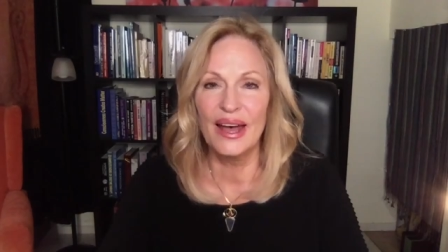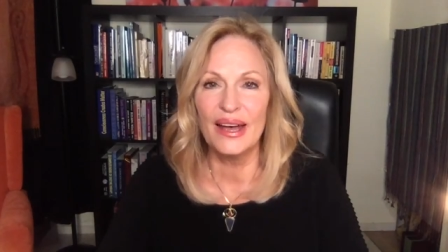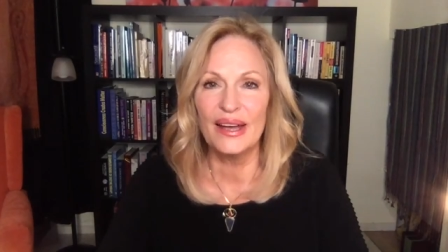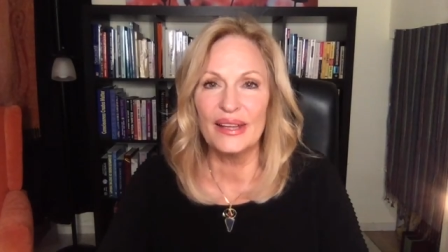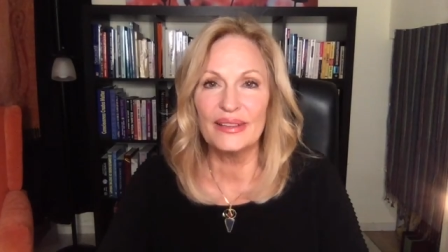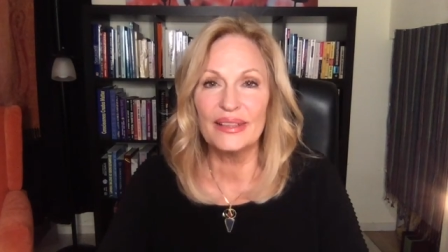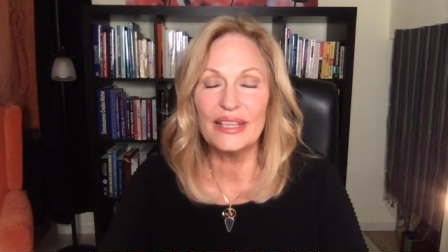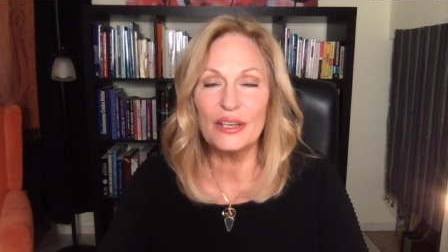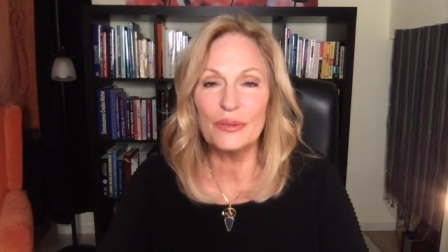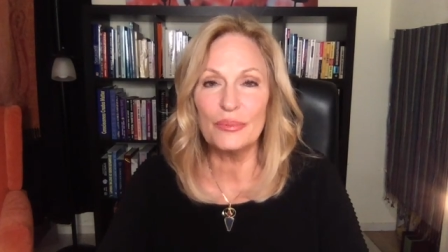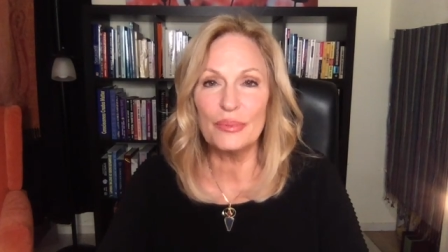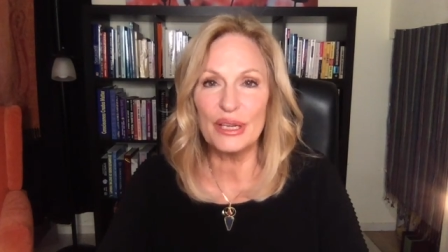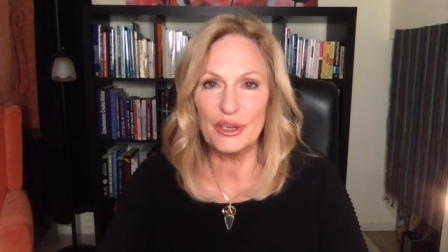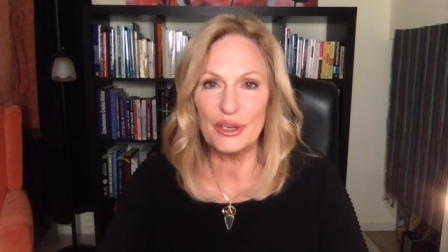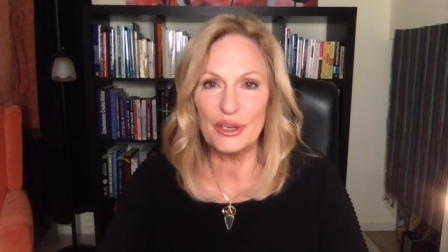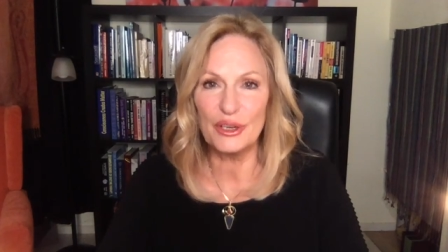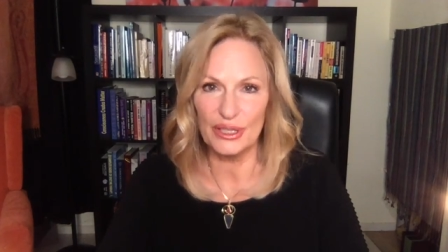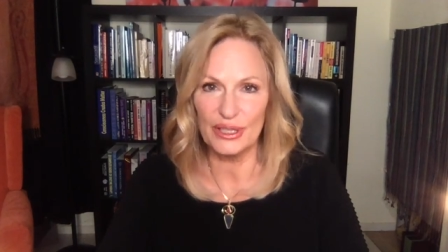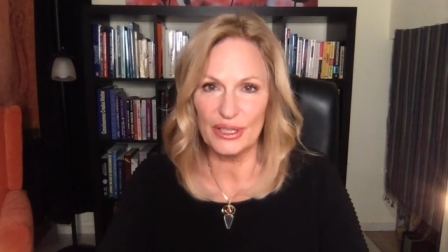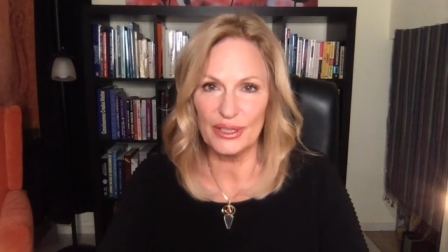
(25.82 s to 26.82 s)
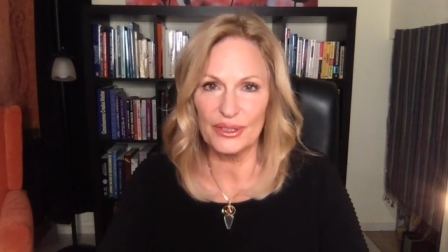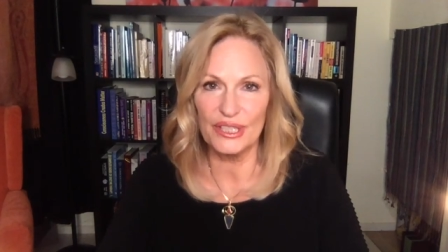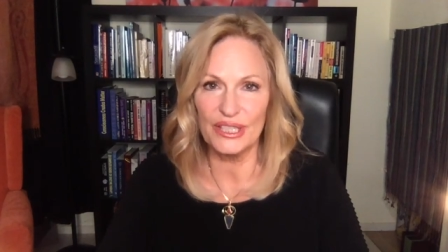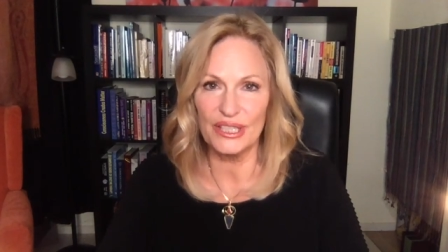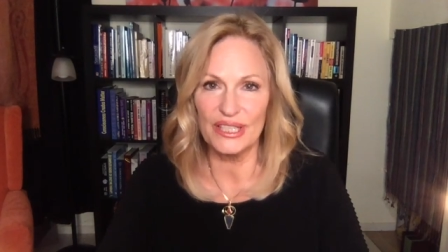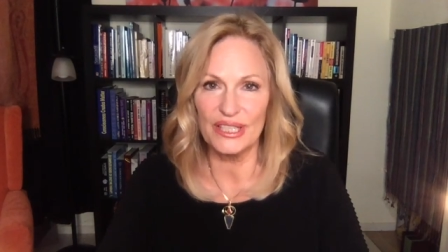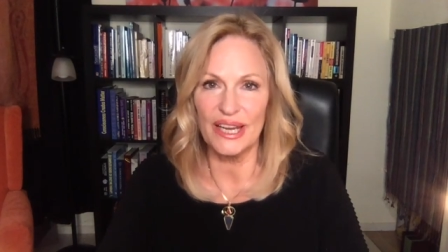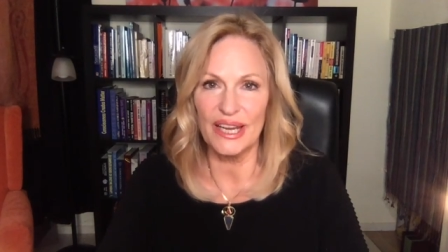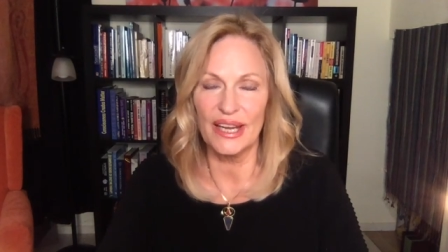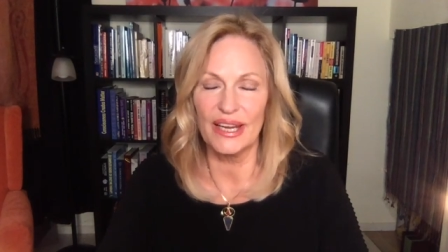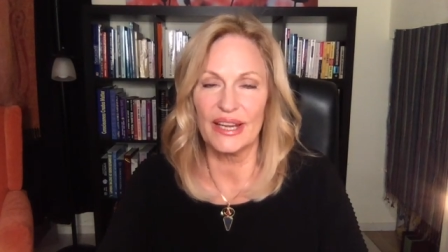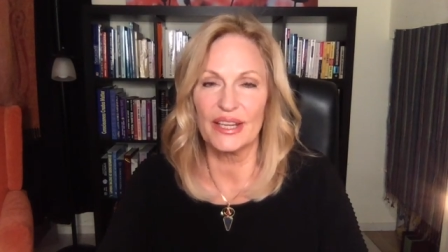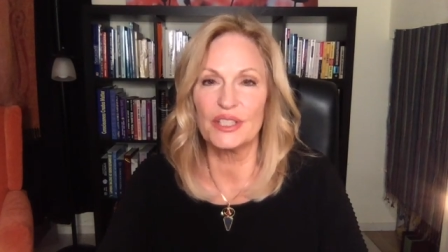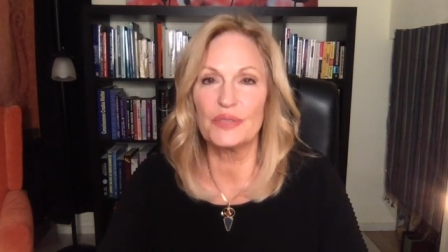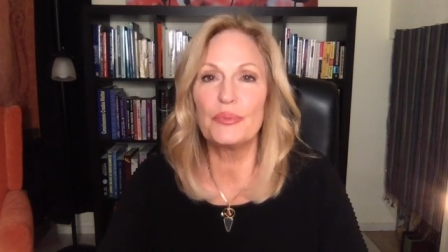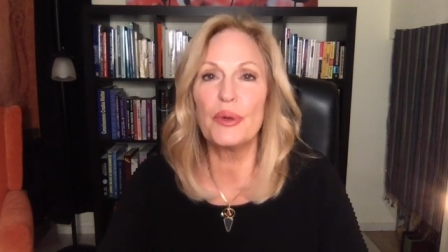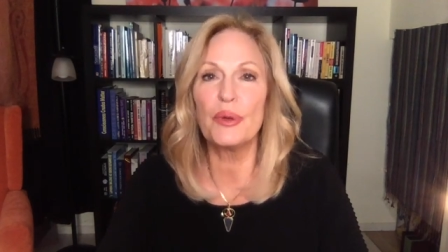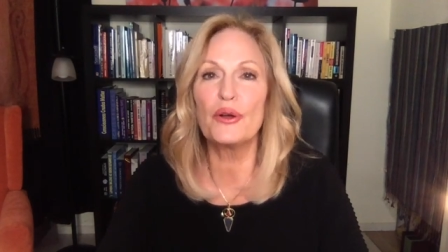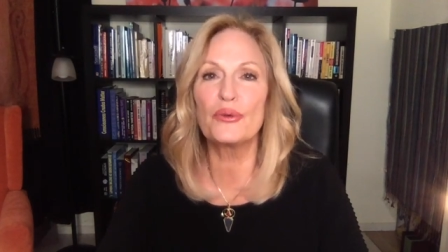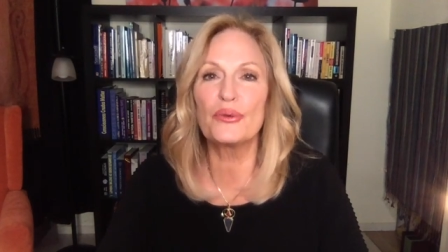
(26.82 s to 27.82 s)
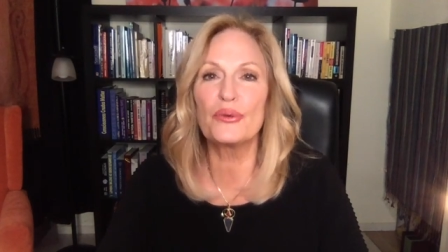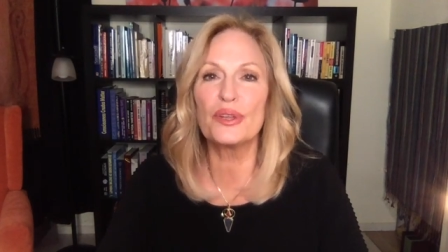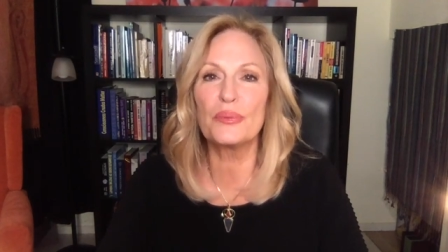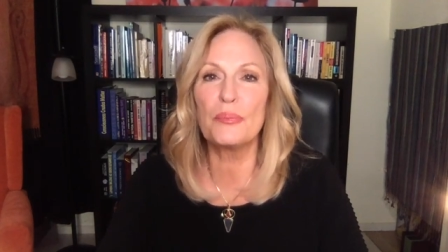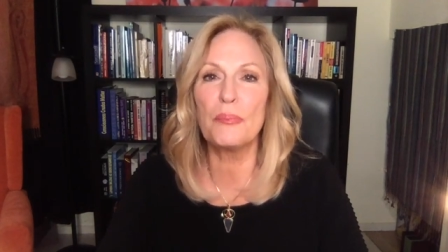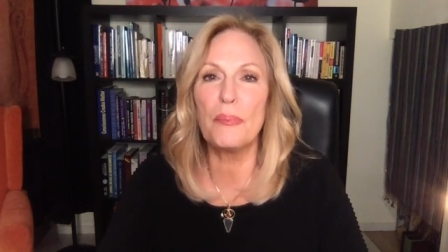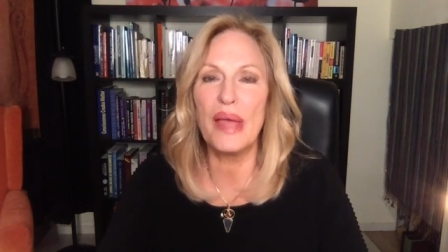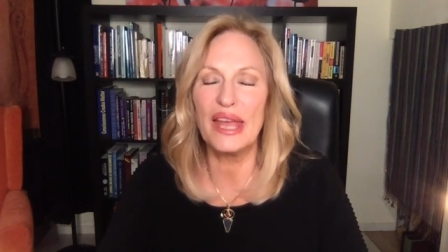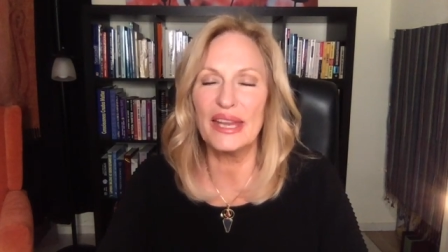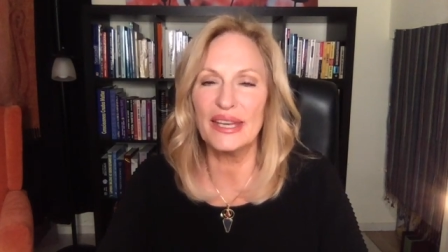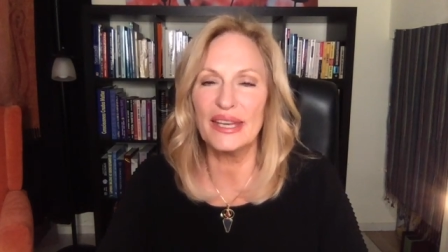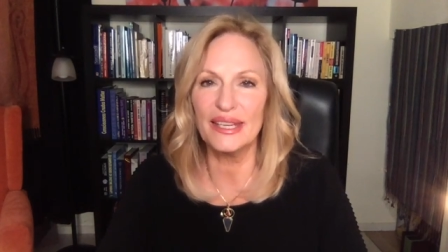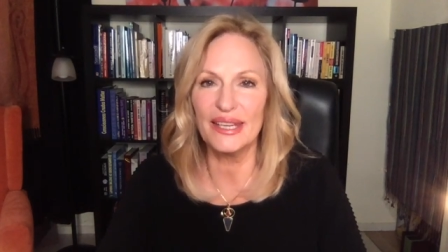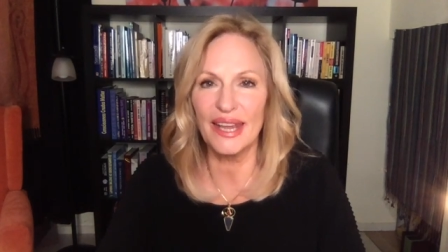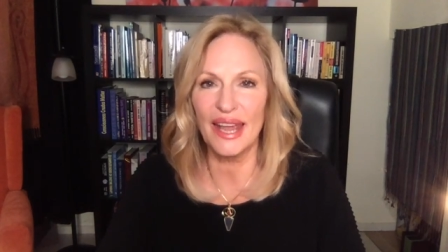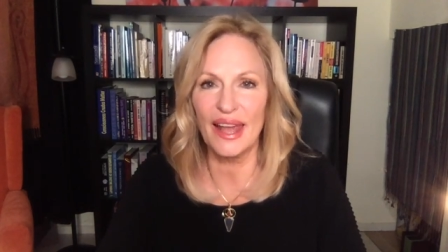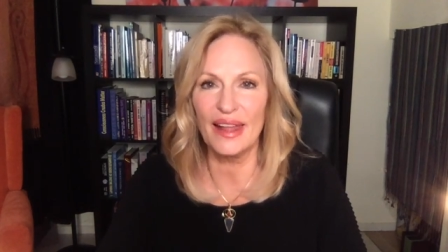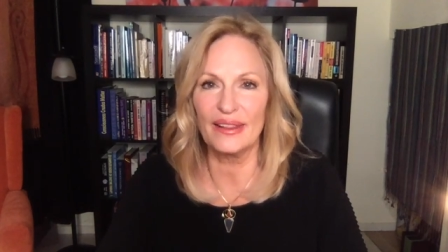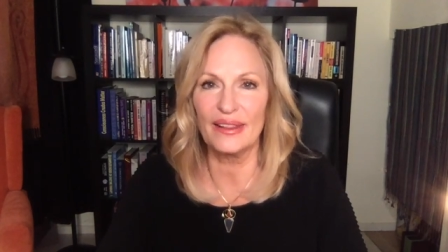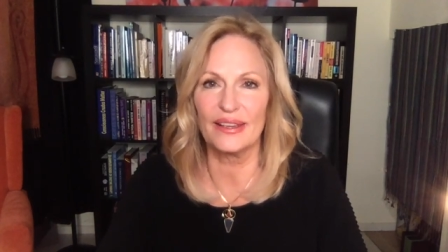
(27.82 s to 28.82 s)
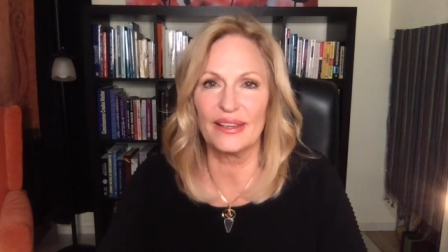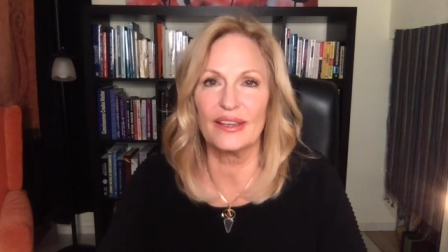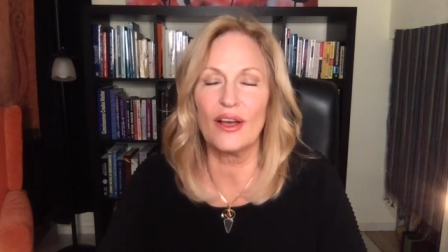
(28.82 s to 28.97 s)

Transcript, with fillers: A little bit earlier today, I spoke with Penny Kelly,